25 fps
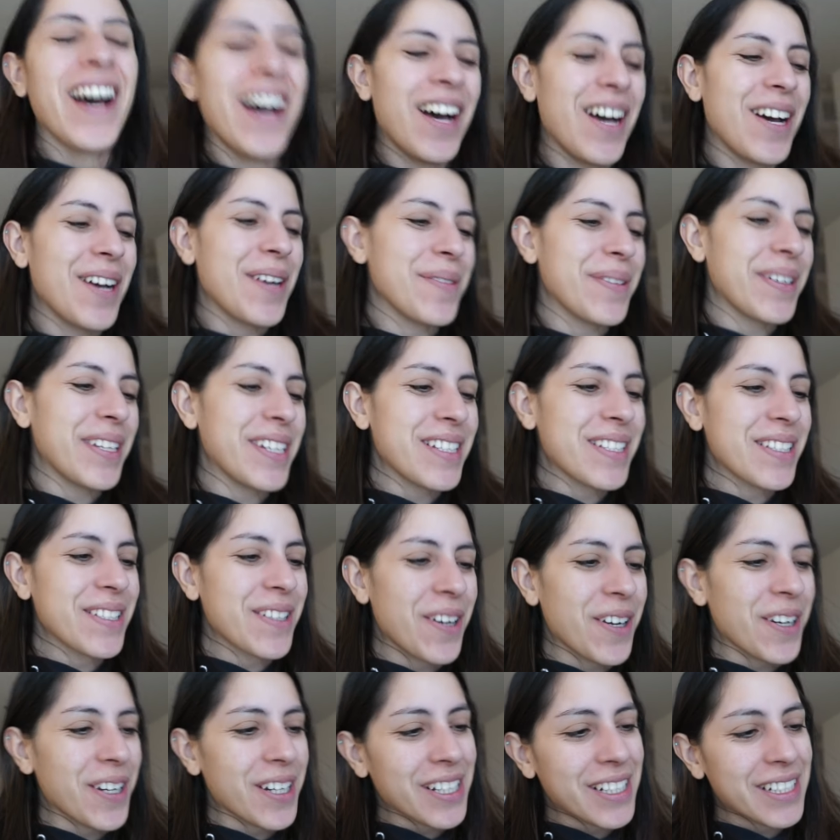um, it is
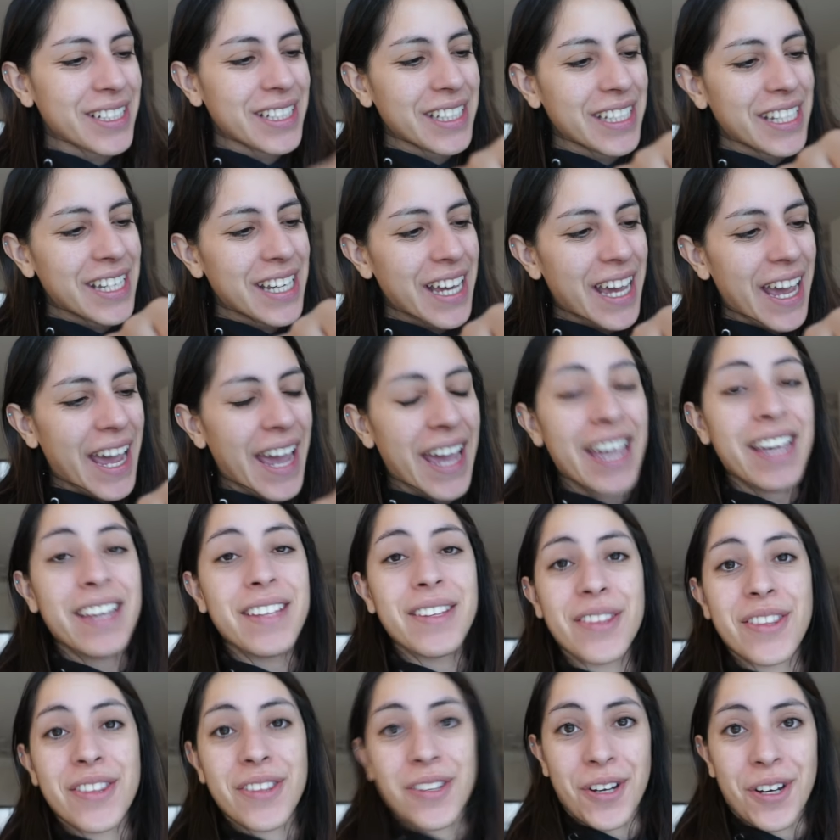currently
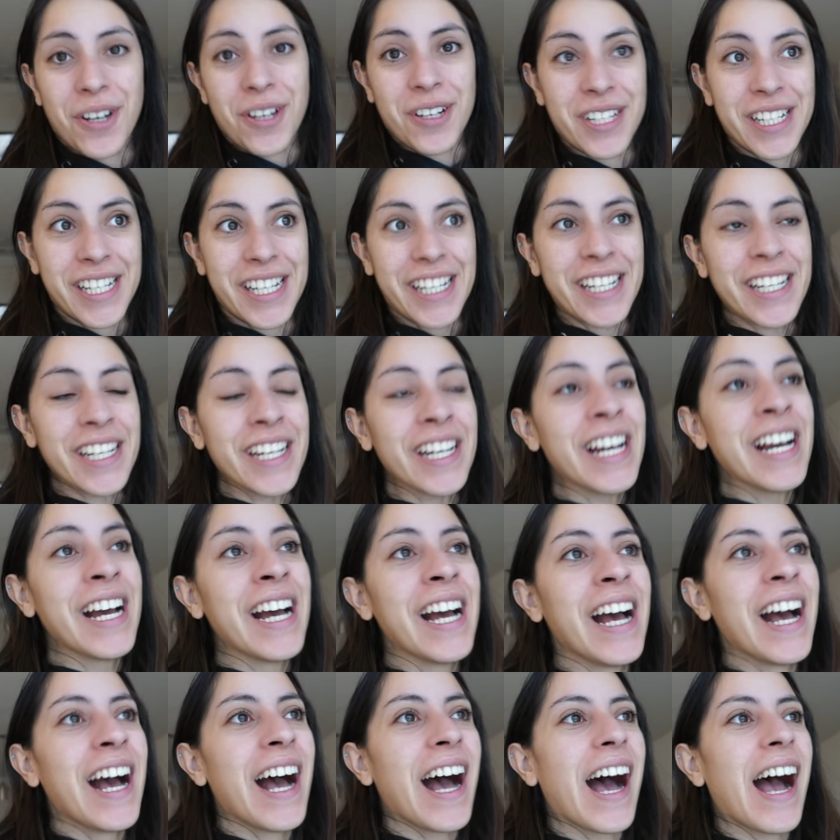8.30
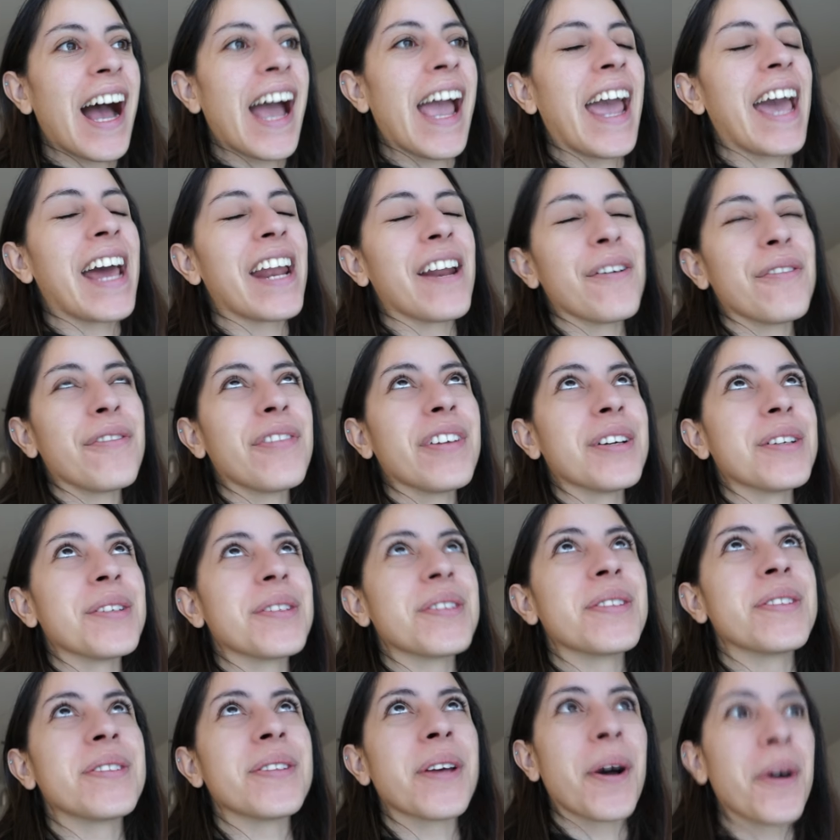and it feels
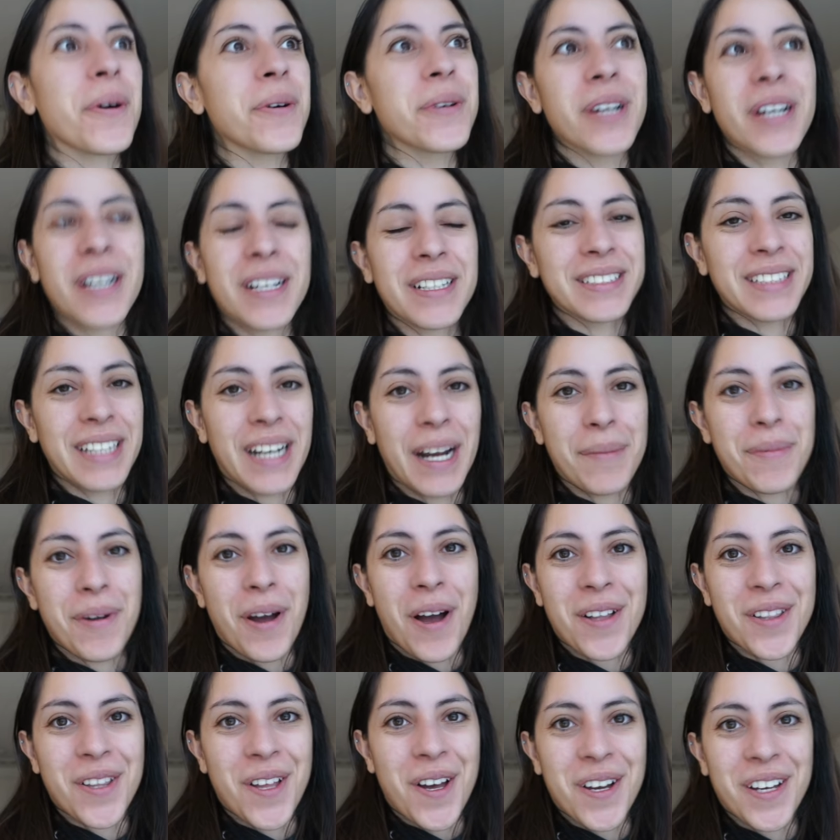so good that I'm
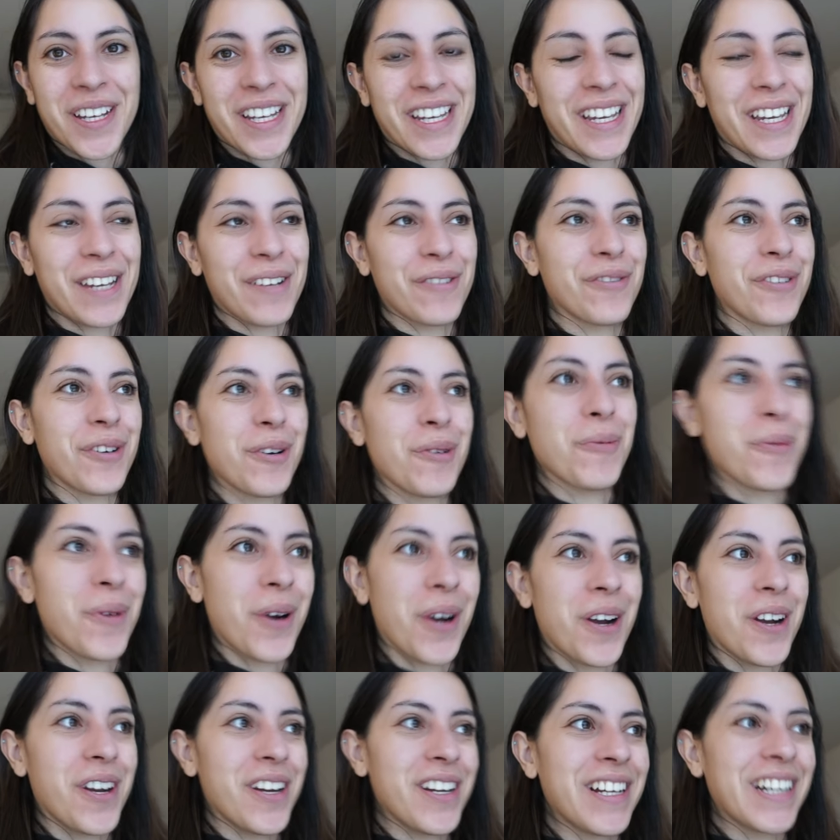not logging in for
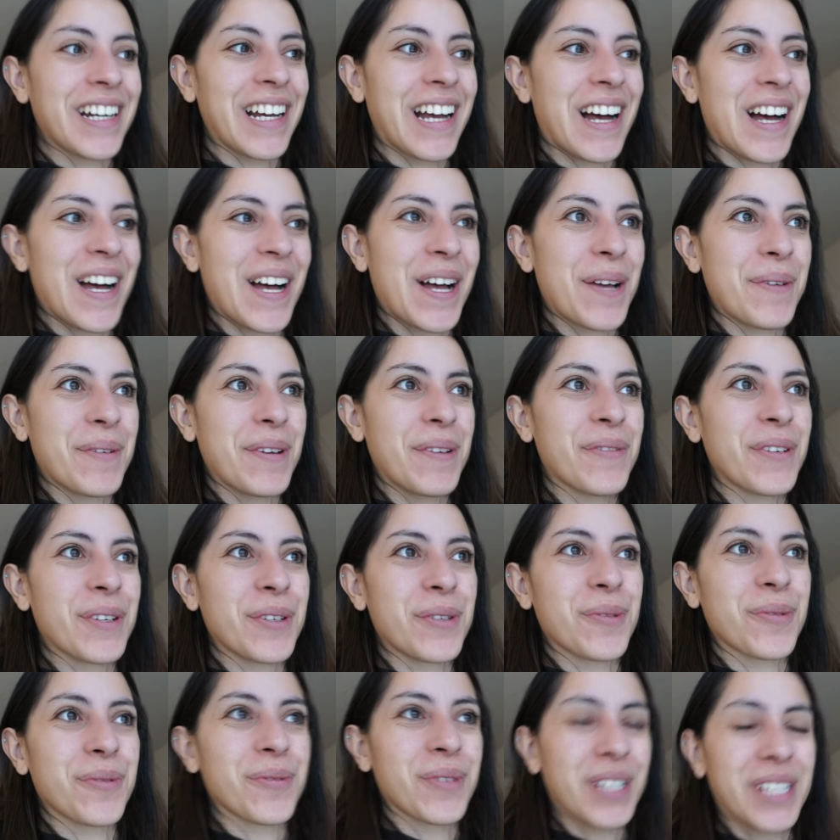work. Um, it
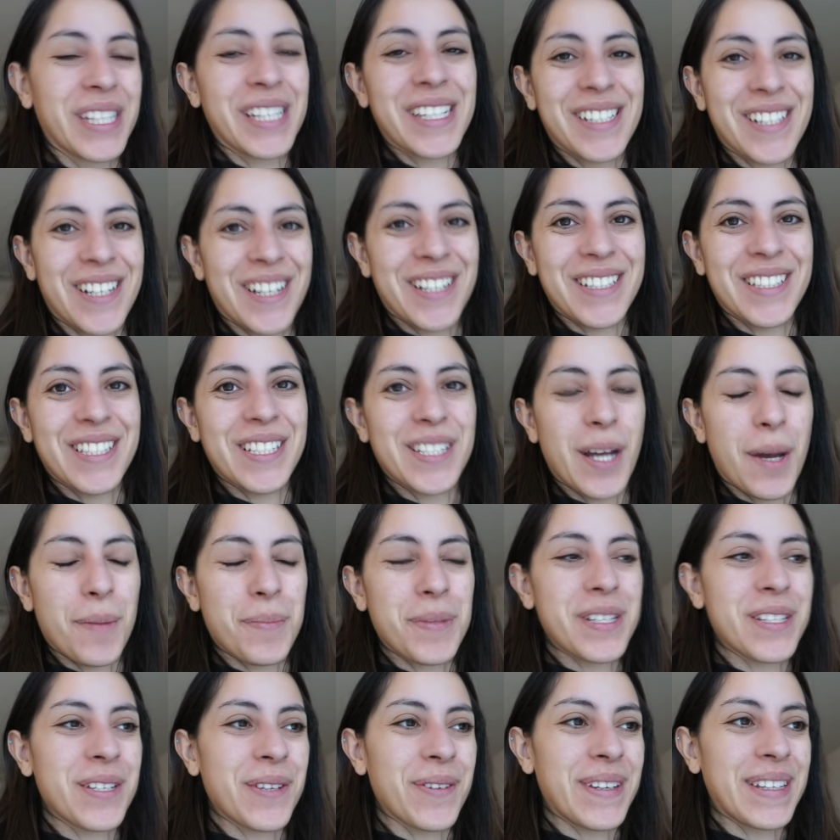feels really good to not
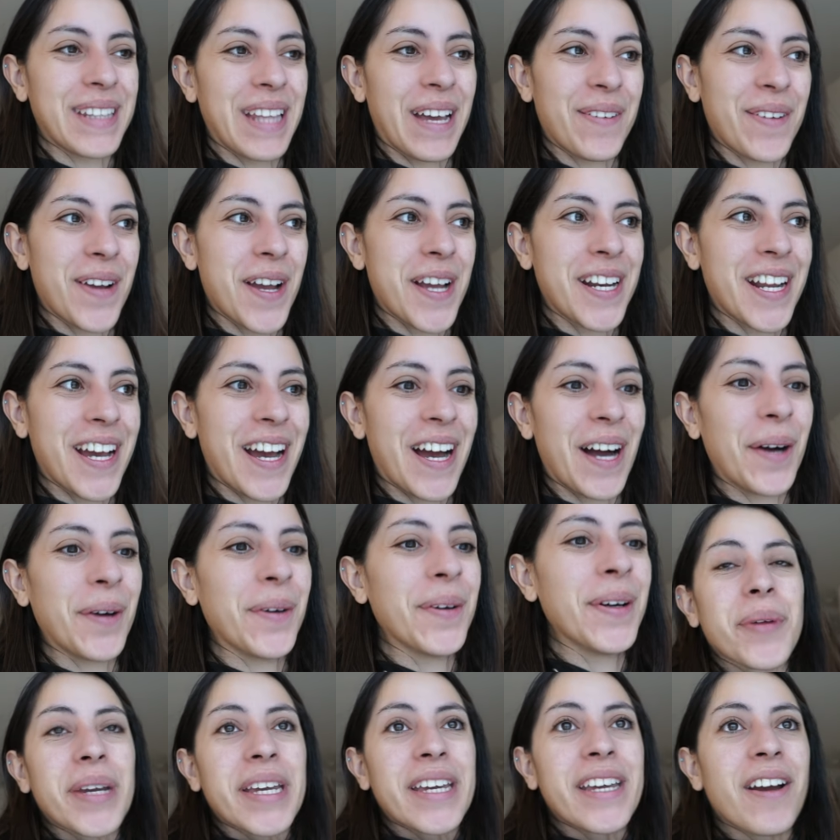be doing that right
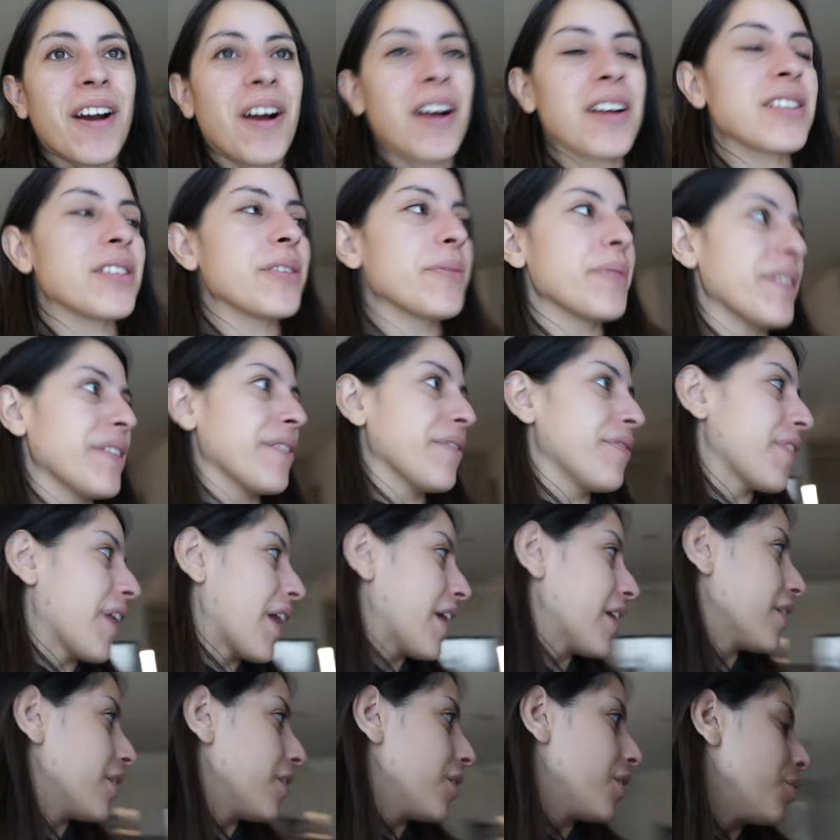now. We are doing the
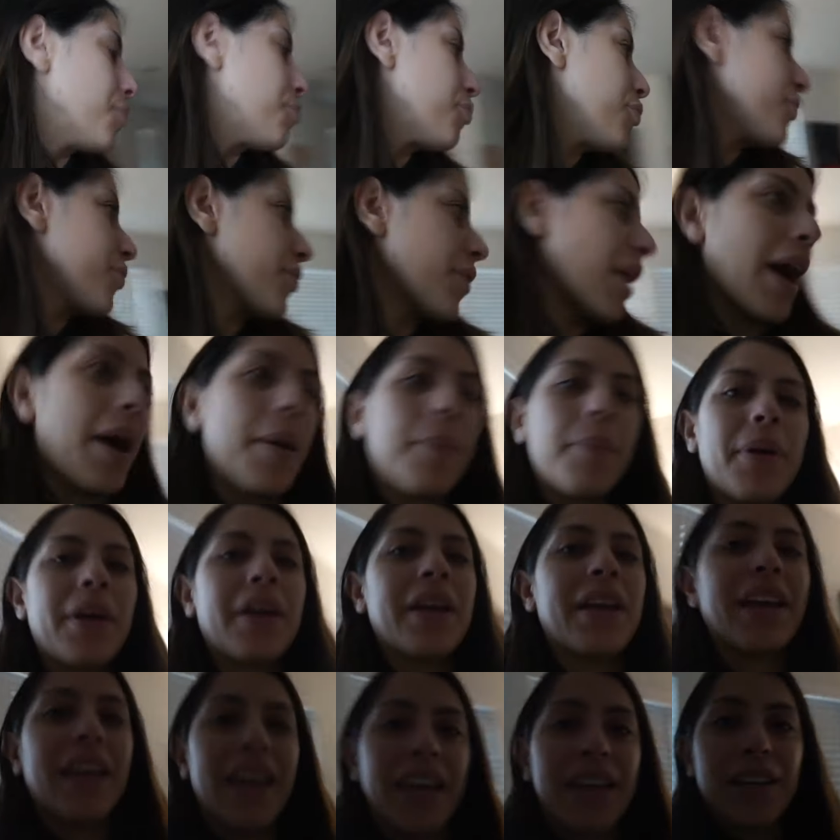final prep
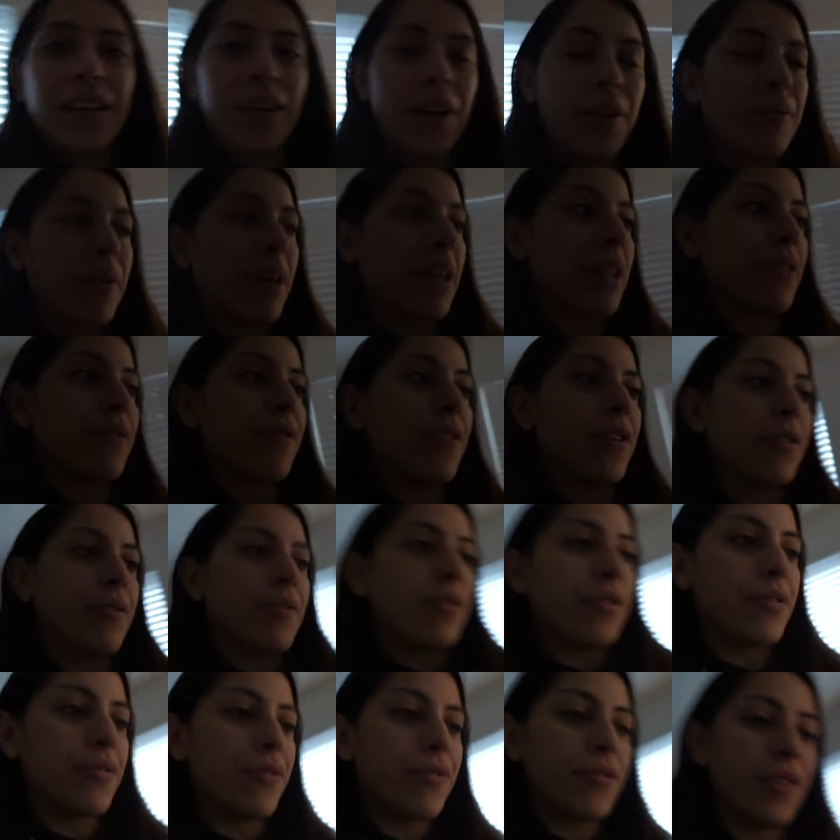and get ready for
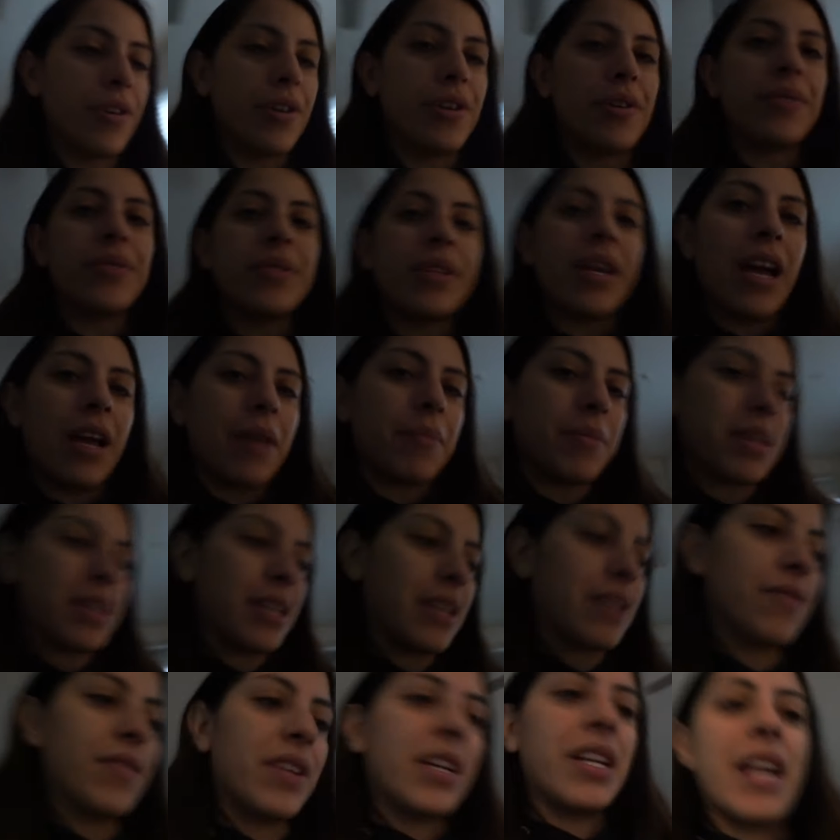Groove Cruise. I'm
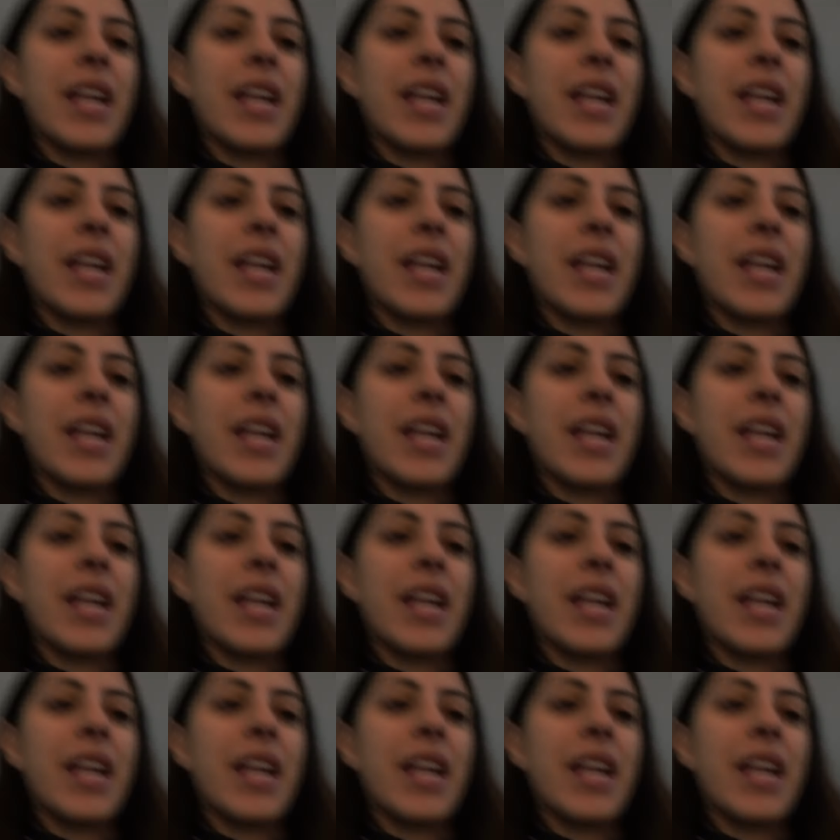even